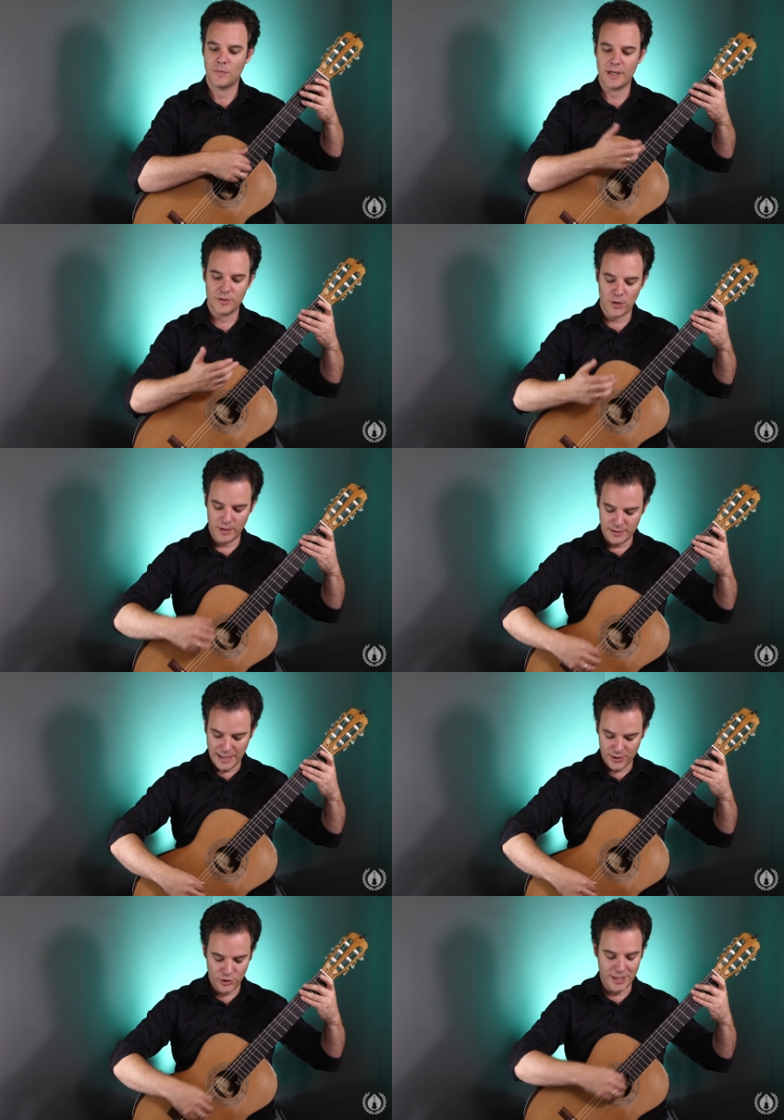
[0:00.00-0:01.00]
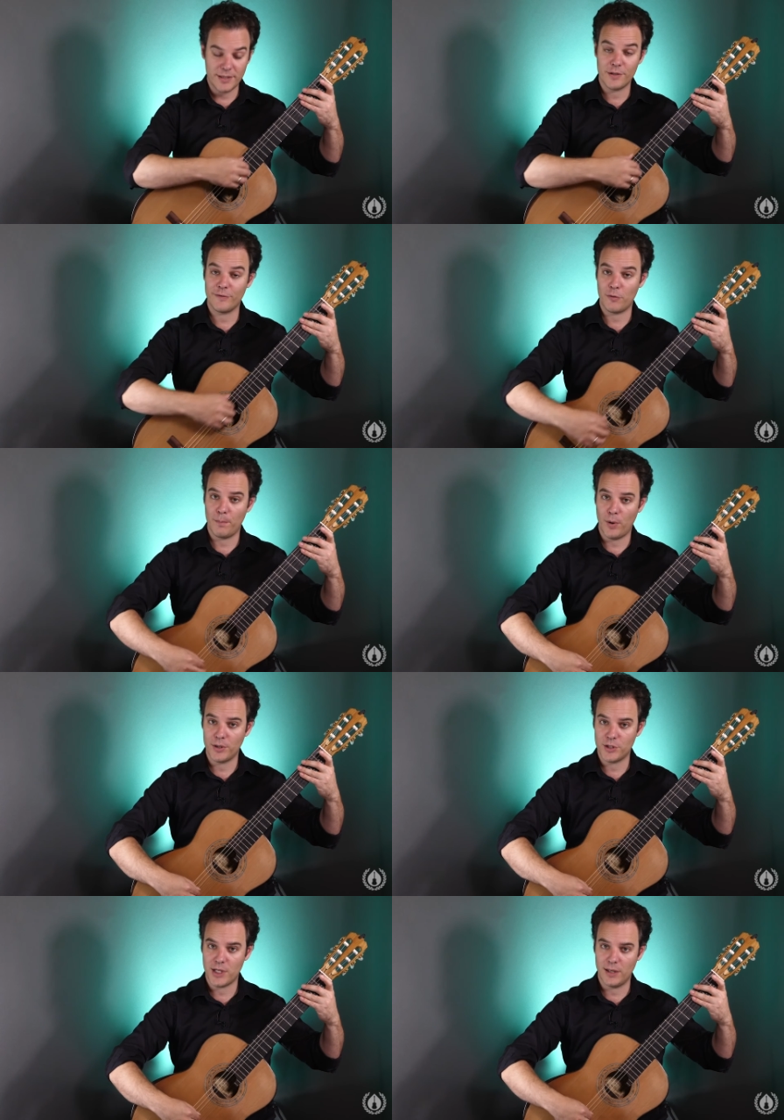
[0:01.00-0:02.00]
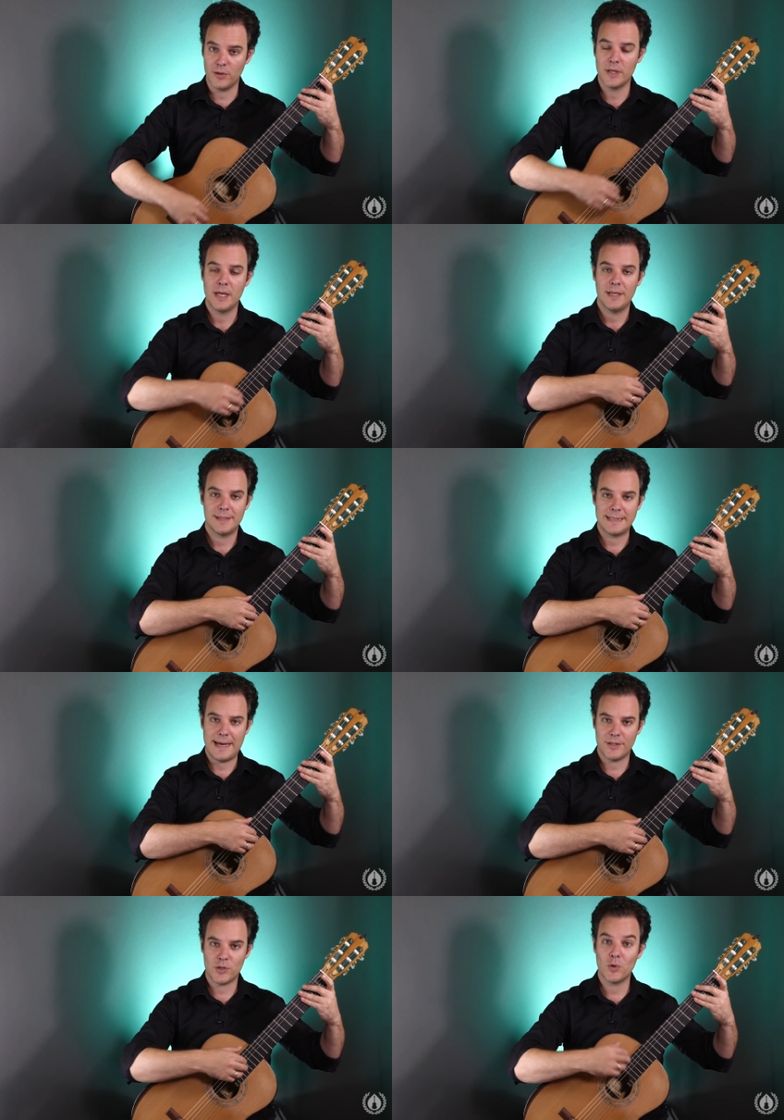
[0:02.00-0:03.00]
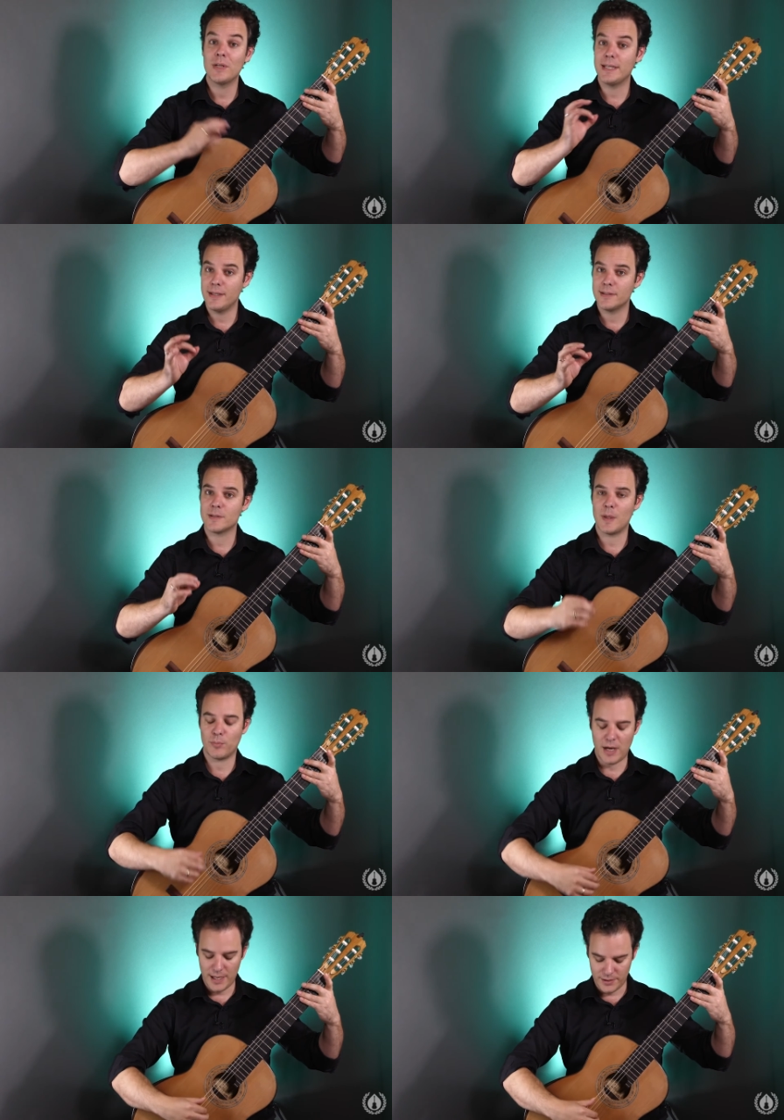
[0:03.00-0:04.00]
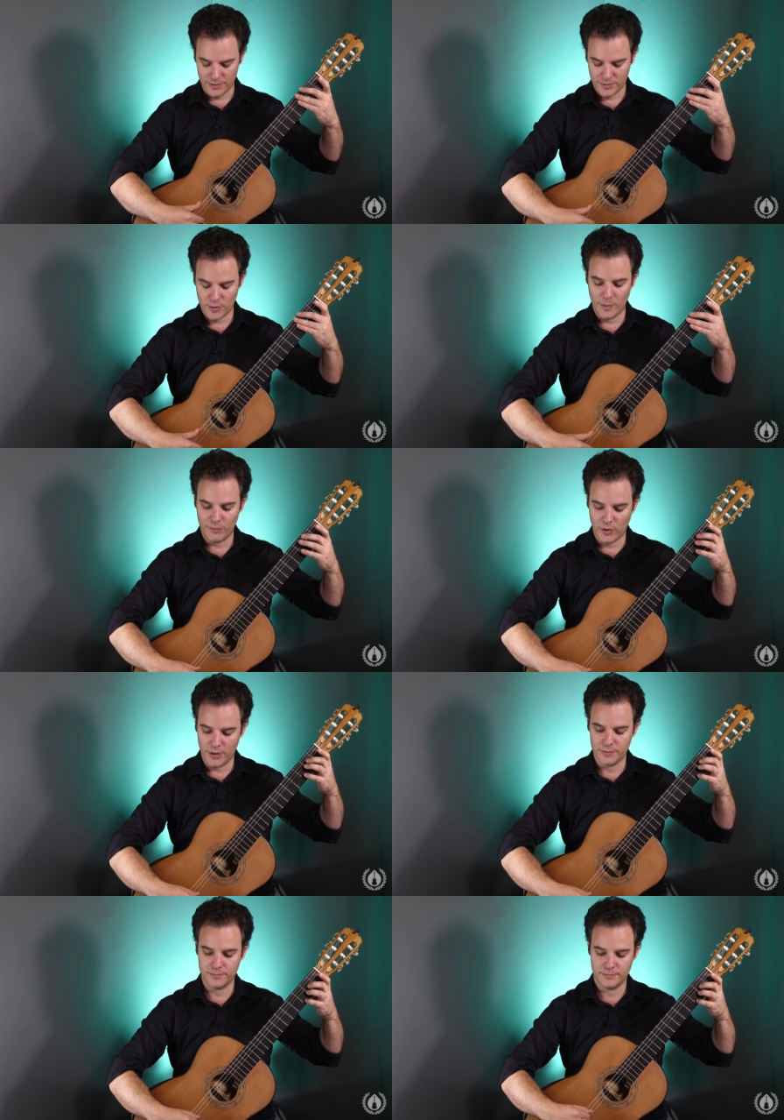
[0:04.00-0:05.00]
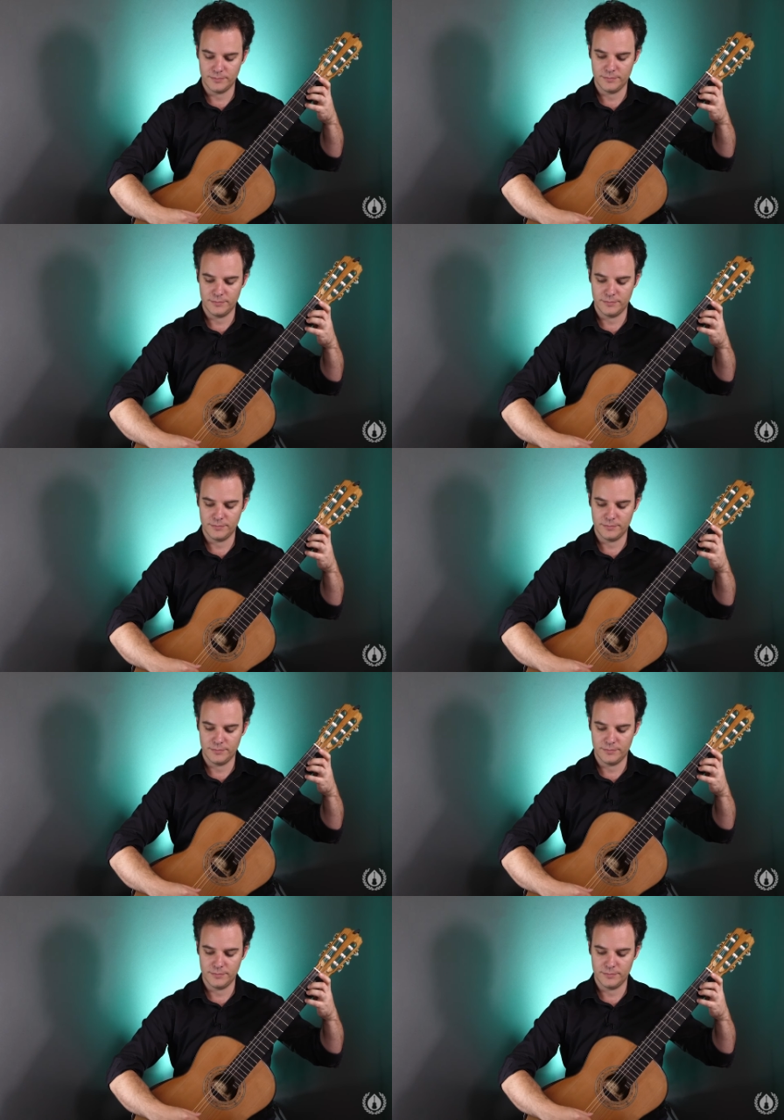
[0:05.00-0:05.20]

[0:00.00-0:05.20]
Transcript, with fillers: Right, so that, that transition from Ponticello to Tasto needs to be practiced. So we've gone.